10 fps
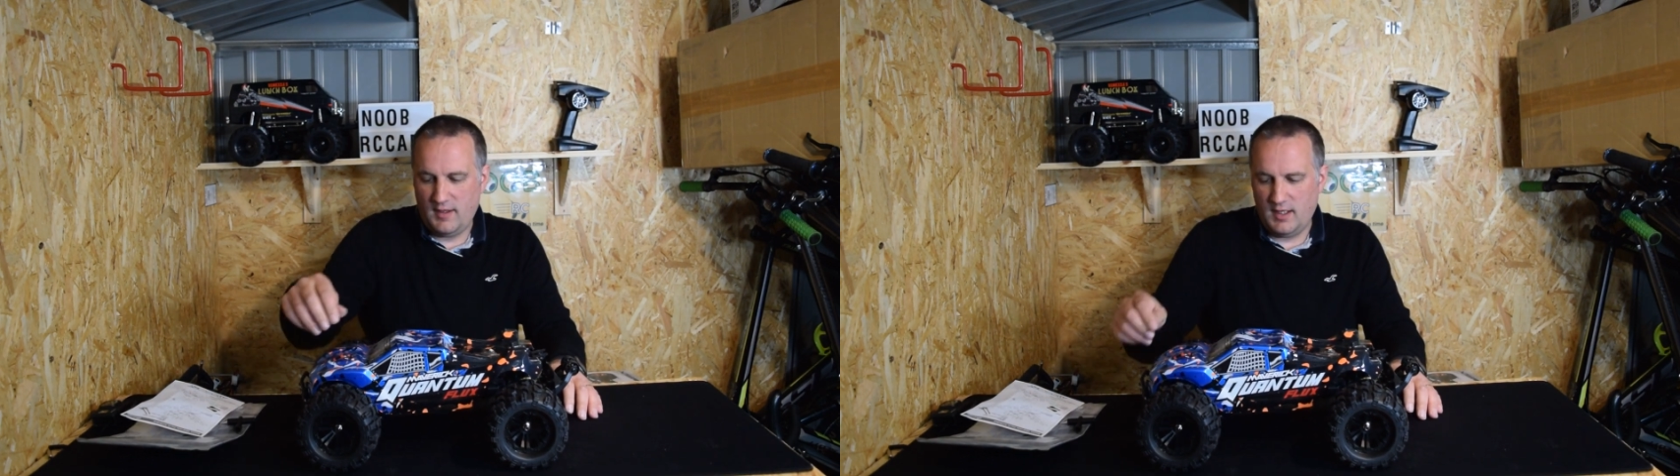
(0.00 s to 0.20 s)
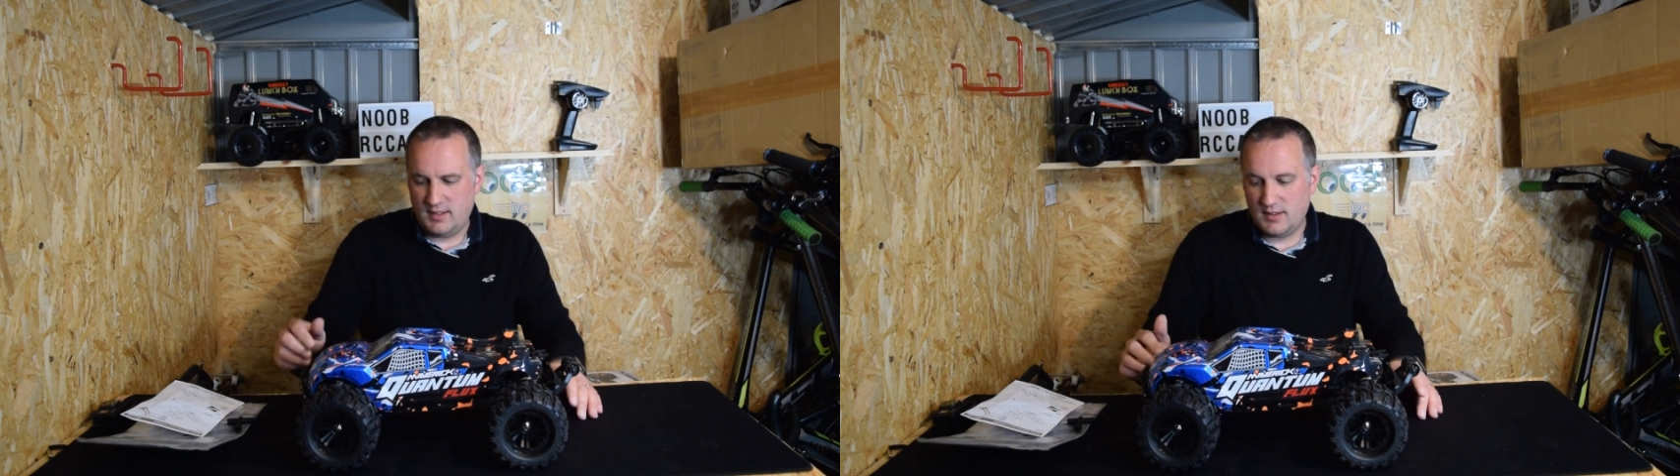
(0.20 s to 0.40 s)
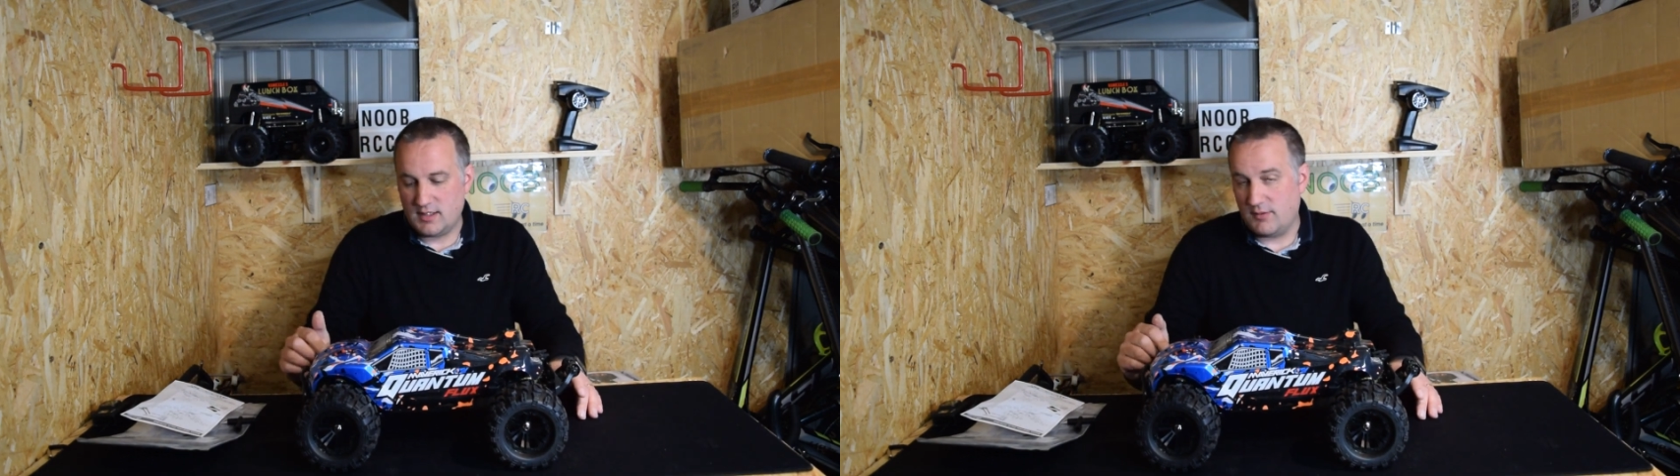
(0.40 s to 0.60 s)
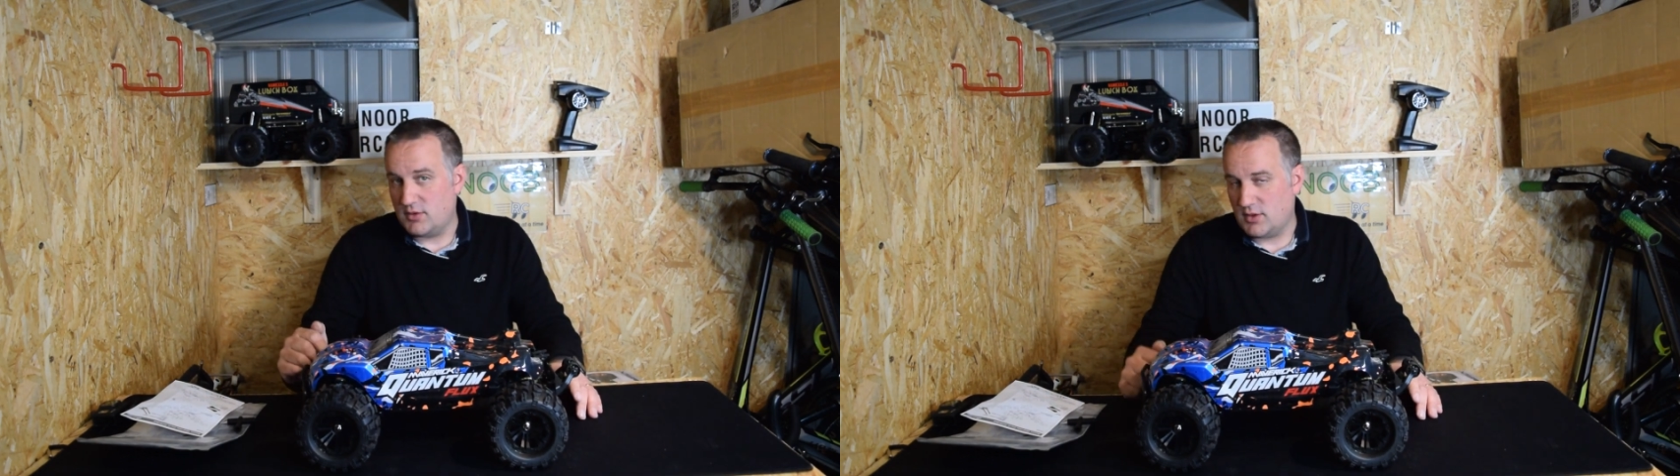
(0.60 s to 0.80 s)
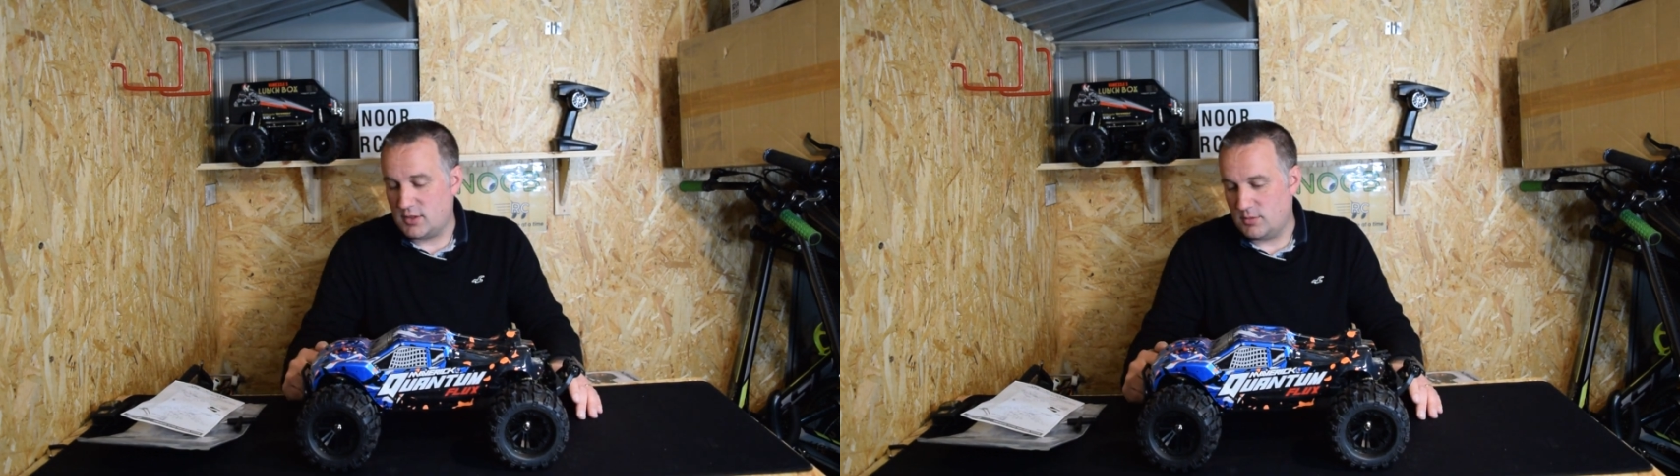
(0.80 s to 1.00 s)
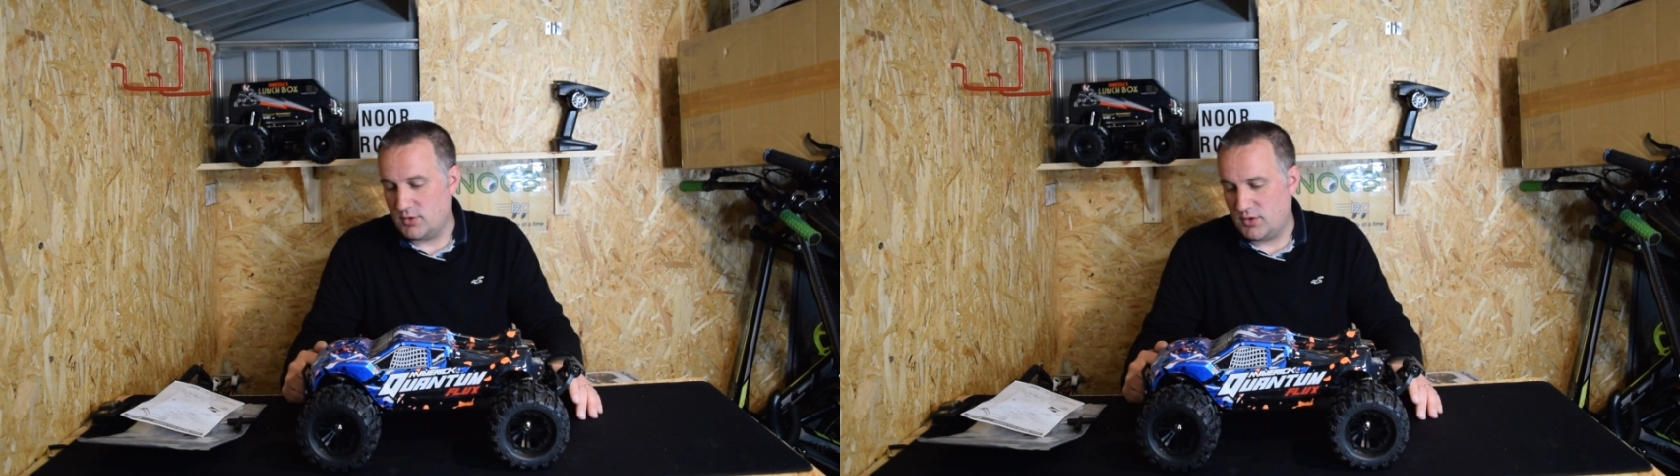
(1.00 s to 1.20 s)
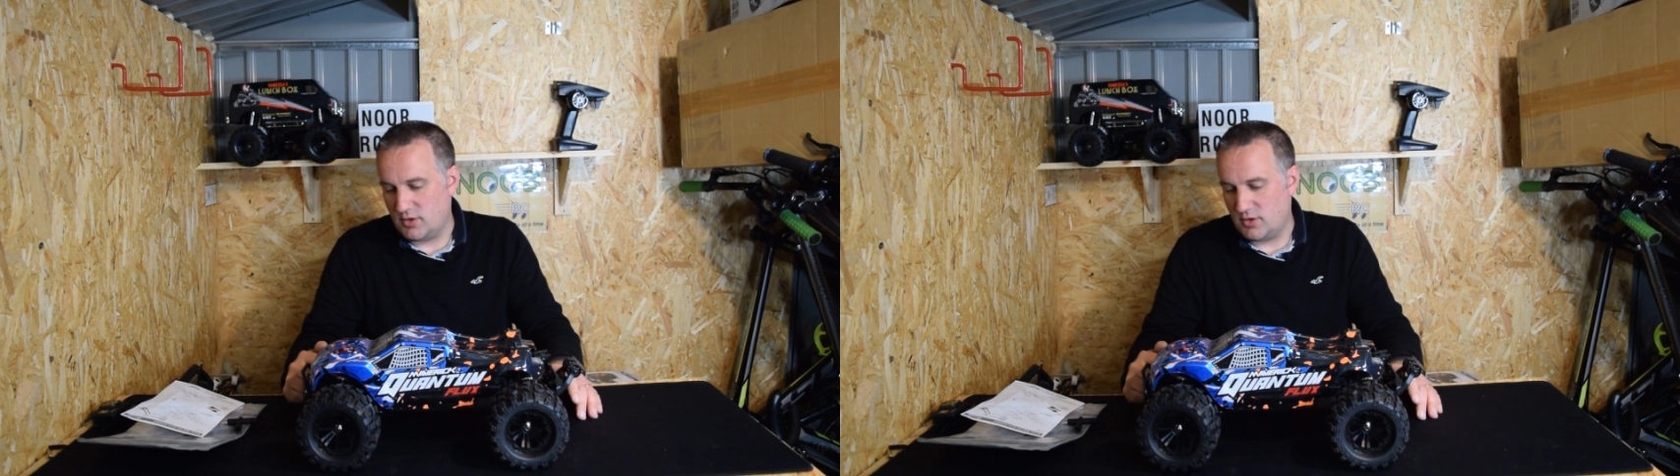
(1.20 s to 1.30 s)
It does have adjustable shock